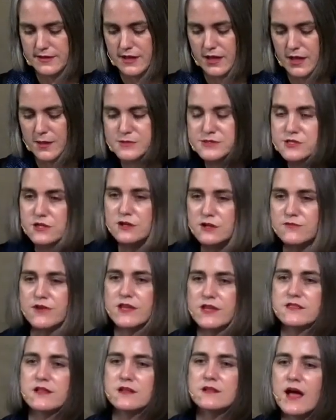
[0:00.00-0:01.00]

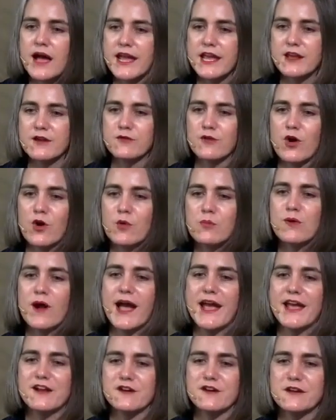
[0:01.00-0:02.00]
observing the light grow
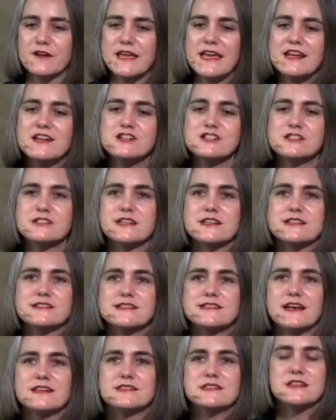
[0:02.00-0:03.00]
brighter each
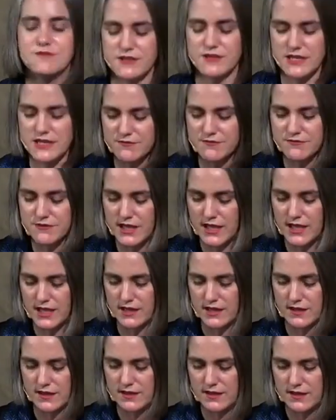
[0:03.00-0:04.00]
successive
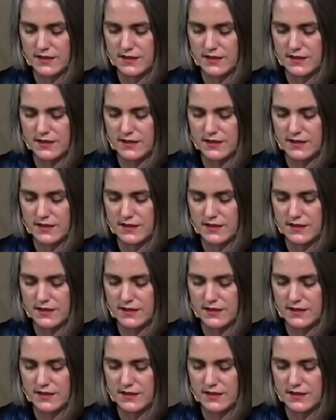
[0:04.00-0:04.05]
evening,